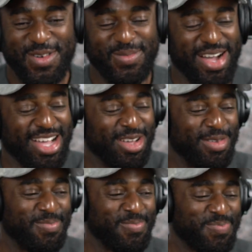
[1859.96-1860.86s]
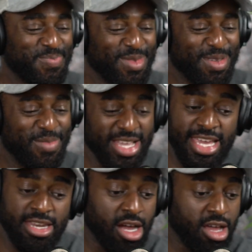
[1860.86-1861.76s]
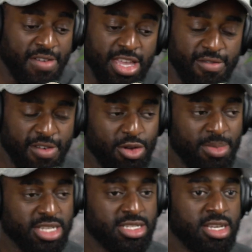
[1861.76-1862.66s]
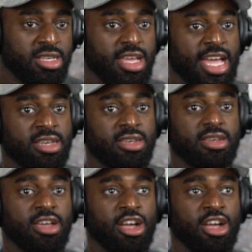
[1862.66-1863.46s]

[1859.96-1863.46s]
but yeah, no. Thank you very much, and